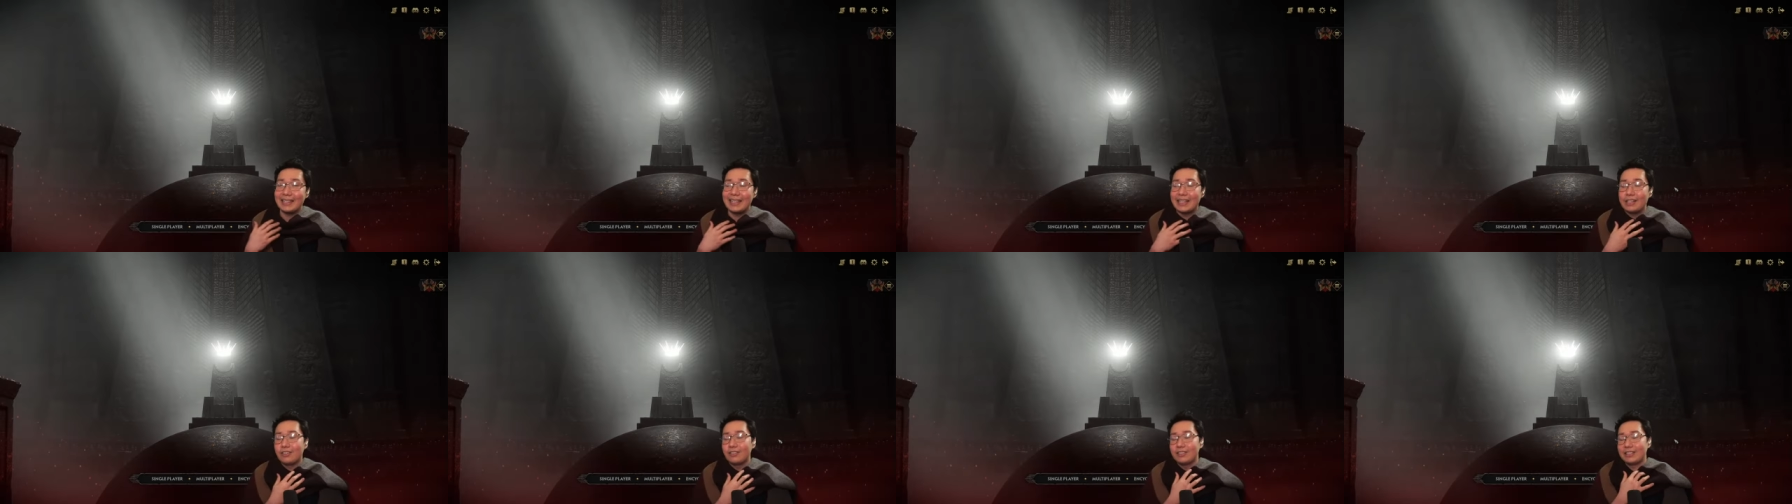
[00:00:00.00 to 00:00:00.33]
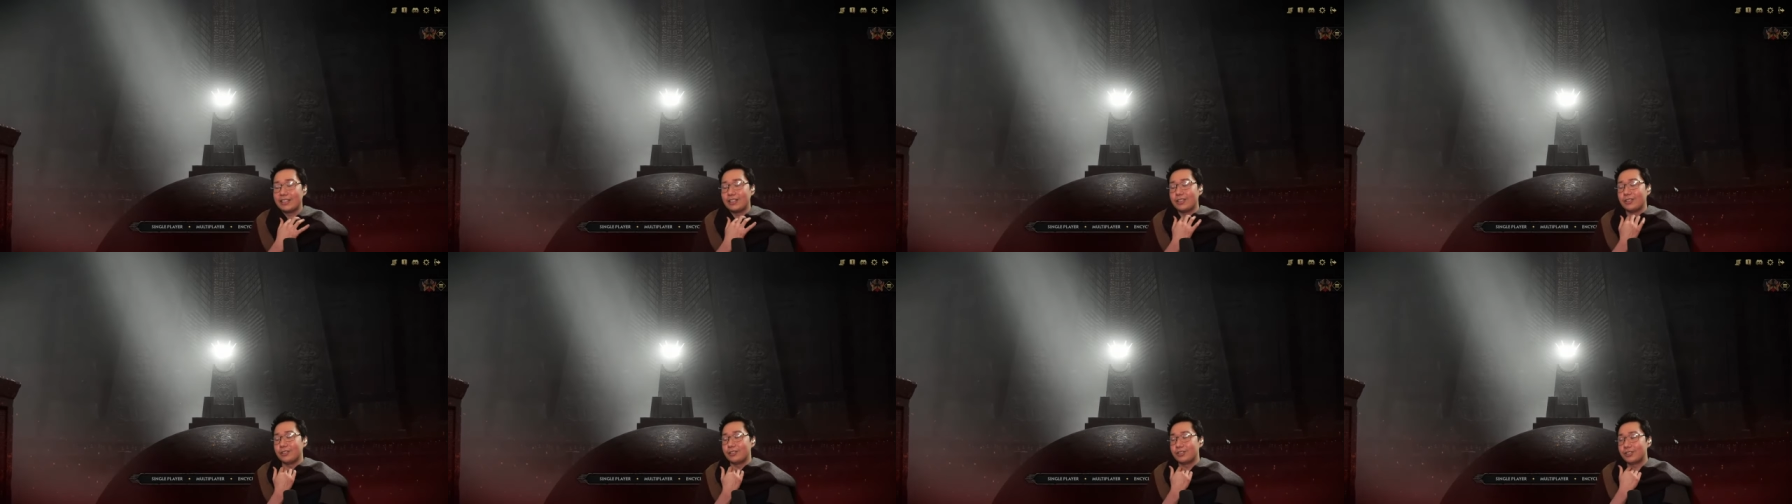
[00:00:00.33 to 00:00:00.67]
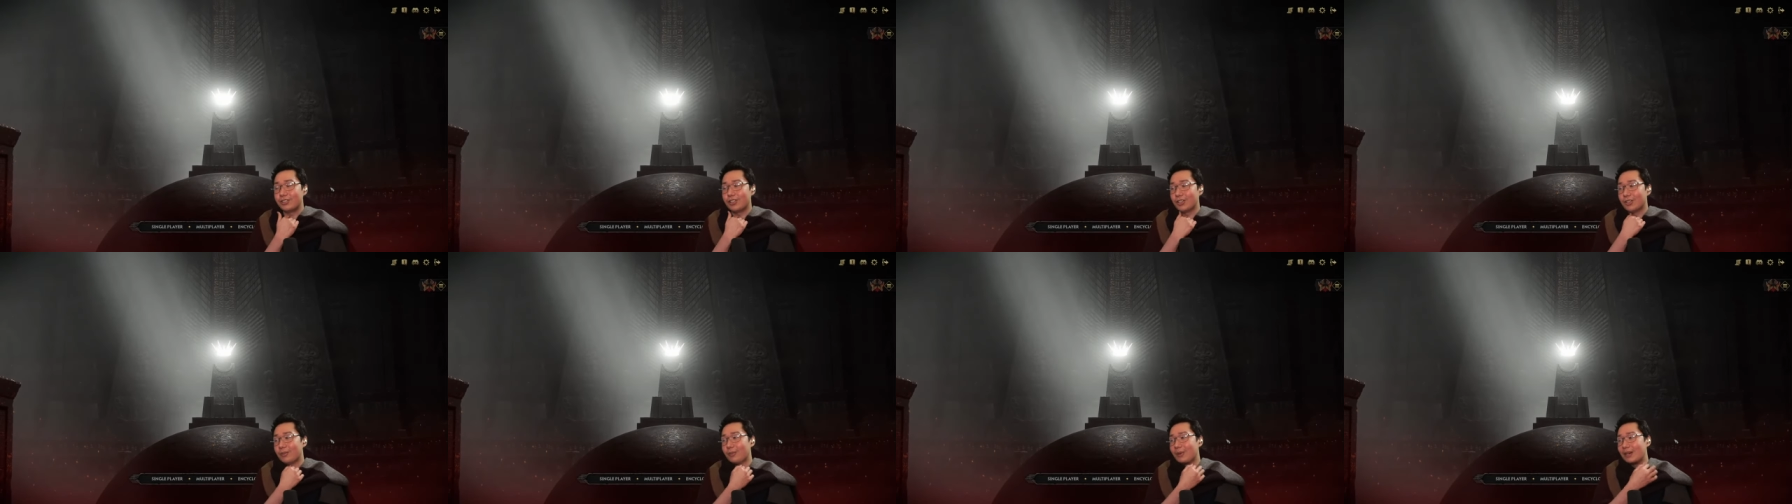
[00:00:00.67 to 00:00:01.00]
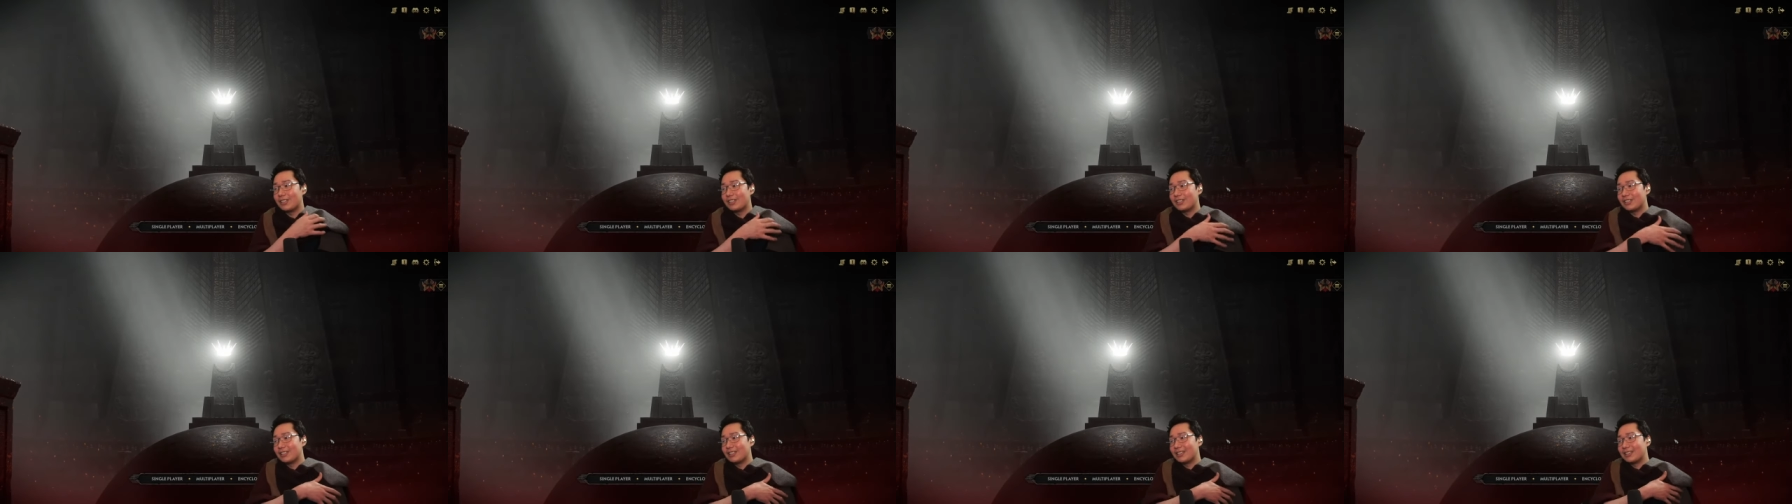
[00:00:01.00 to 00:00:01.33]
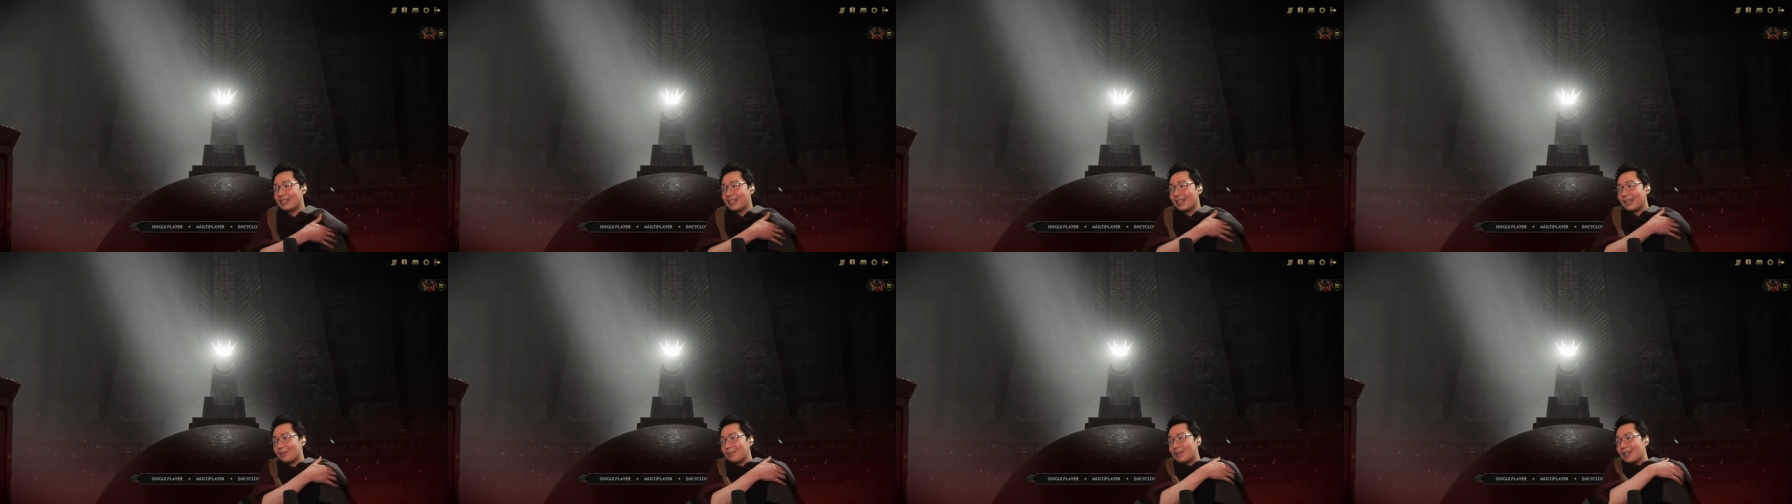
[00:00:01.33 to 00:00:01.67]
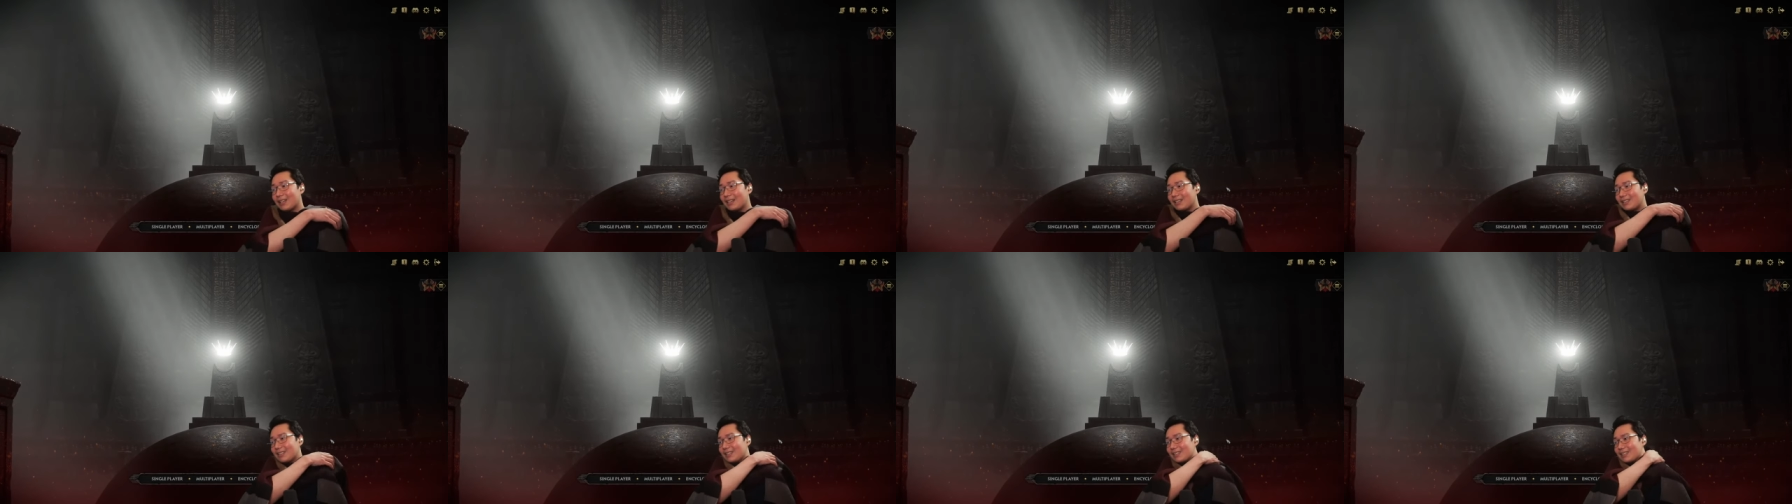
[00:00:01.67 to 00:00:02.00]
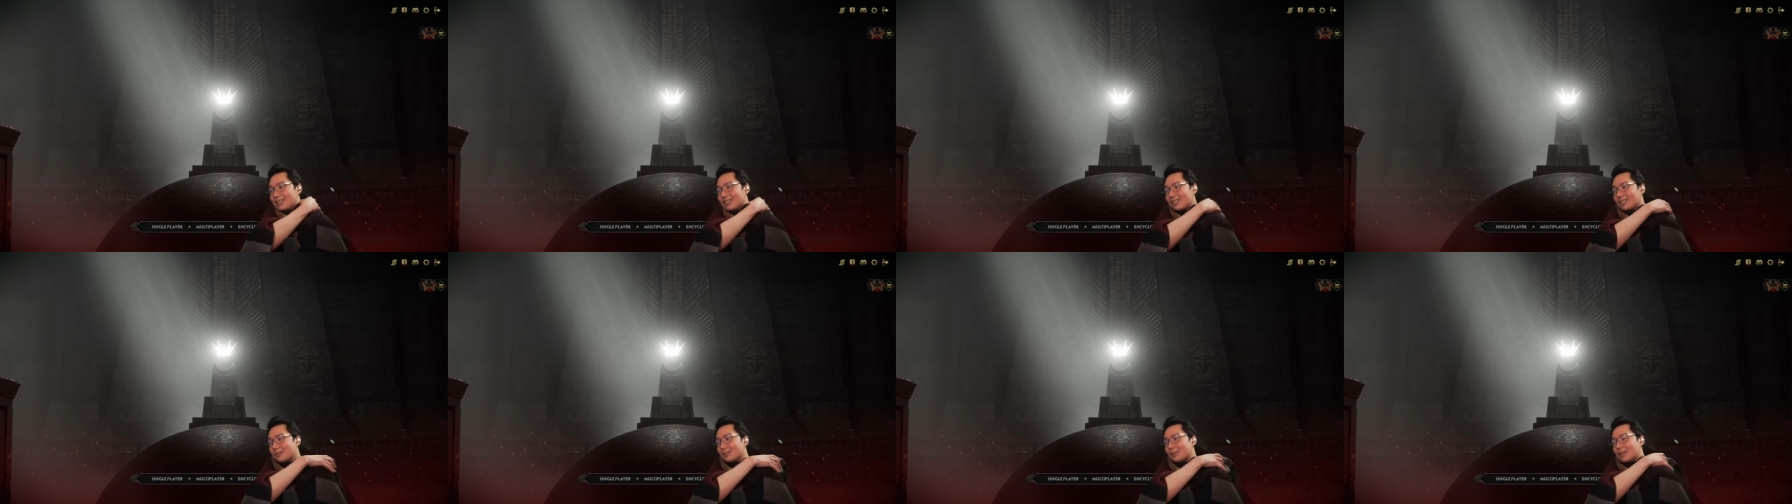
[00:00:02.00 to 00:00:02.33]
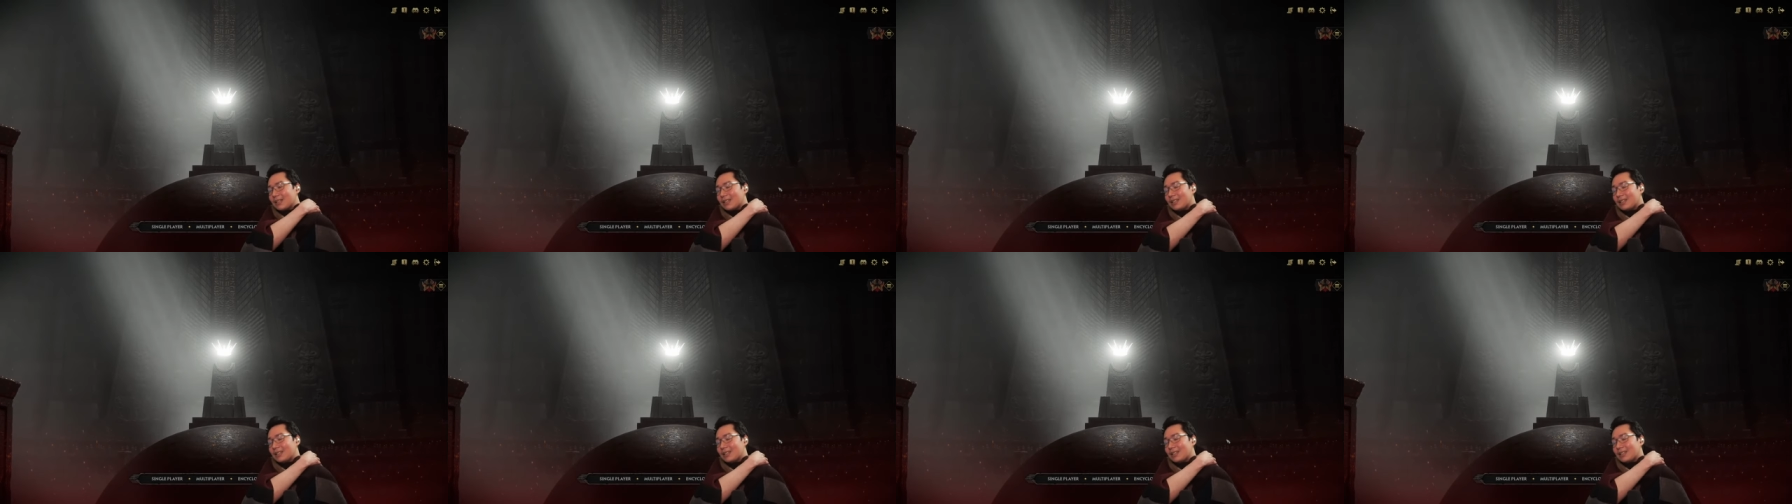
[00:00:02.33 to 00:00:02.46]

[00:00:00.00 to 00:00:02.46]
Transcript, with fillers: can only do so much in a game like this.